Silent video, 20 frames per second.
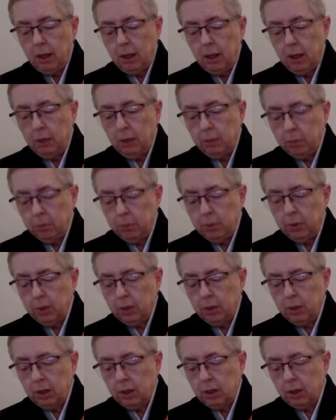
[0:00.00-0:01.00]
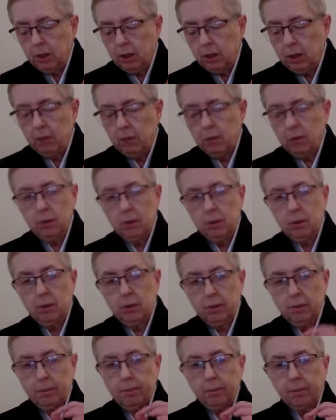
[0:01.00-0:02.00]
In Buddha's teachings,
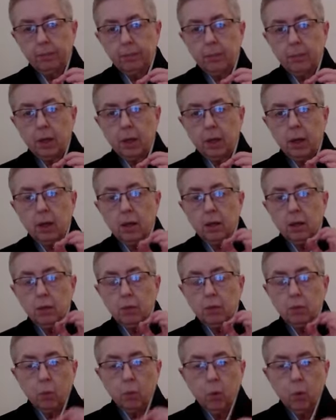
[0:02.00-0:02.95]
there's